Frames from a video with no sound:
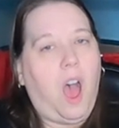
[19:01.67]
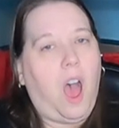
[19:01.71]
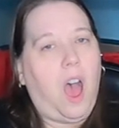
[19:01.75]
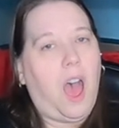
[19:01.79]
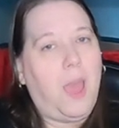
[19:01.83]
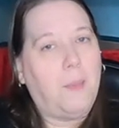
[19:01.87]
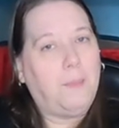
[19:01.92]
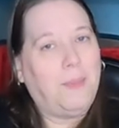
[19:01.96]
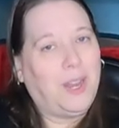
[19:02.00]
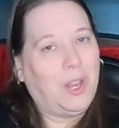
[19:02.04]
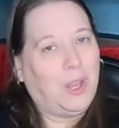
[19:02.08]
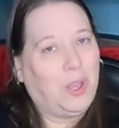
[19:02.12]

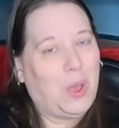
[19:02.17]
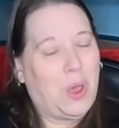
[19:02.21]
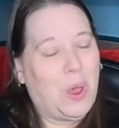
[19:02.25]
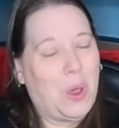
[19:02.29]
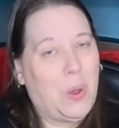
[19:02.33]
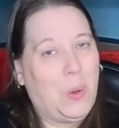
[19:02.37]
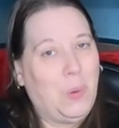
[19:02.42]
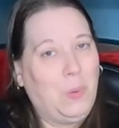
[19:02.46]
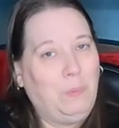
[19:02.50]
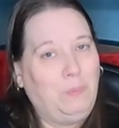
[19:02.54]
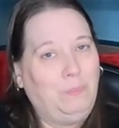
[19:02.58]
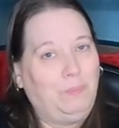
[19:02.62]
I'm going to
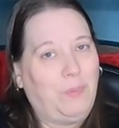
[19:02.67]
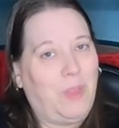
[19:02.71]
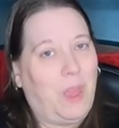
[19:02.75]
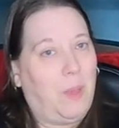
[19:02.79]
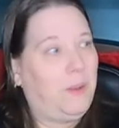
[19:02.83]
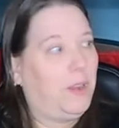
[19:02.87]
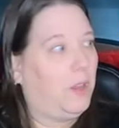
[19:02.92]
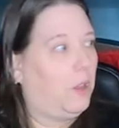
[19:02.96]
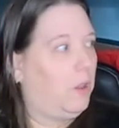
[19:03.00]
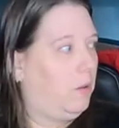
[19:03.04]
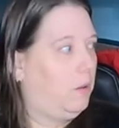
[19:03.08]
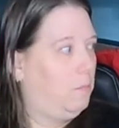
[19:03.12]
go.
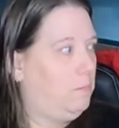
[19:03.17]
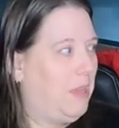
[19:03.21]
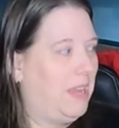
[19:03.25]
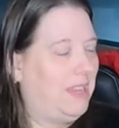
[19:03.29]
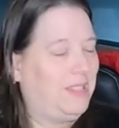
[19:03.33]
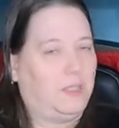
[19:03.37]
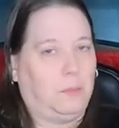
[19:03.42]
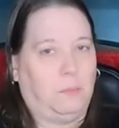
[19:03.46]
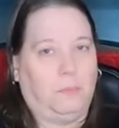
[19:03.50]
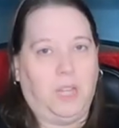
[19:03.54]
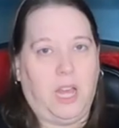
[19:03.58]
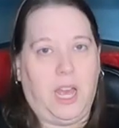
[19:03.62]
I'm going to go
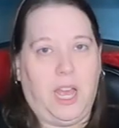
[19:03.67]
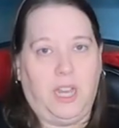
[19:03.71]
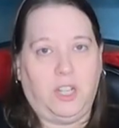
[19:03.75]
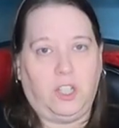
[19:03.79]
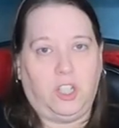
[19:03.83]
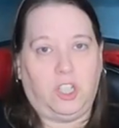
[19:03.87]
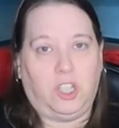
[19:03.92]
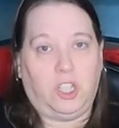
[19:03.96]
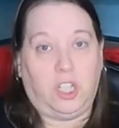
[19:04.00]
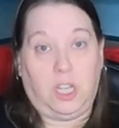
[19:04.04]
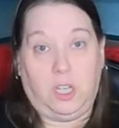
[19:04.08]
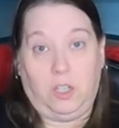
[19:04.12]
make some
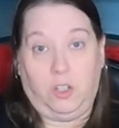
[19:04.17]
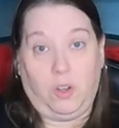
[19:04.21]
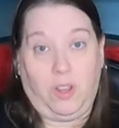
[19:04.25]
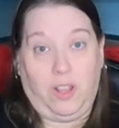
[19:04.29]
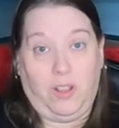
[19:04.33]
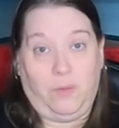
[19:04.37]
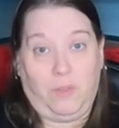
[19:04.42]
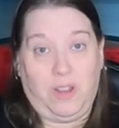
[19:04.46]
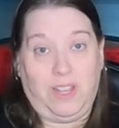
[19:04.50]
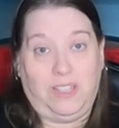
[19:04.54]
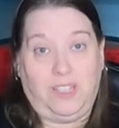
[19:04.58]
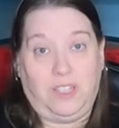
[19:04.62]
lunch,
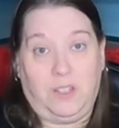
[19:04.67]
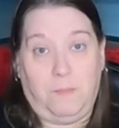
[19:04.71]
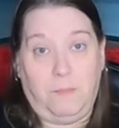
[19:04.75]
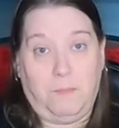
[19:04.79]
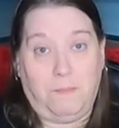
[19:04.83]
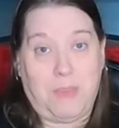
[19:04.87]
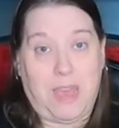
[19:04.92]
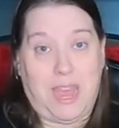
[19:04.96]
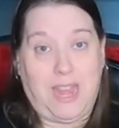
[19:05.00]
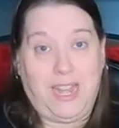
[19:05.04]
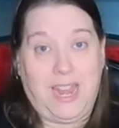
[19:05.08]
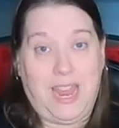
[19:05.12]
enjoy the rest of
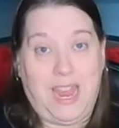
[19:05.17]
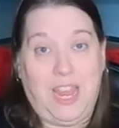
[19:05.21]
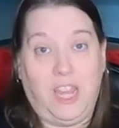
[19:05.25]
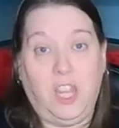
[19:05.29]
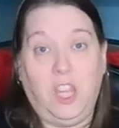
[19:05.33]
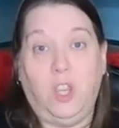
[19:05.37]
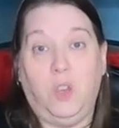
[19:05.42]
my day.